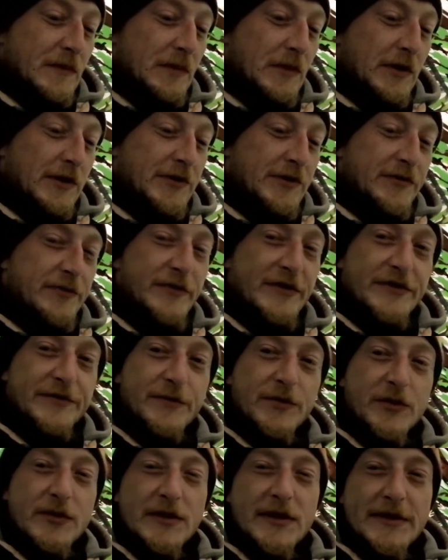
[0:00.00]
I just wish
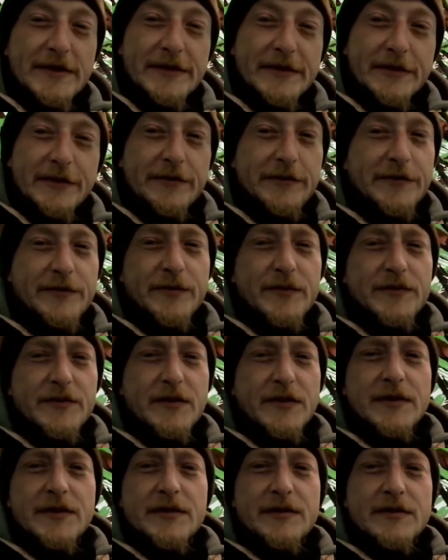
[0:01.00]
more landowners were
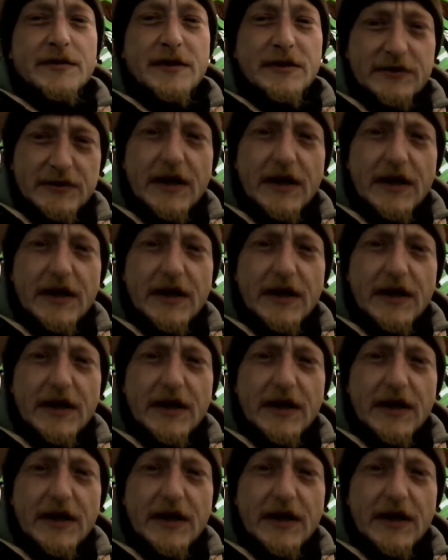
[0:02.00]
like this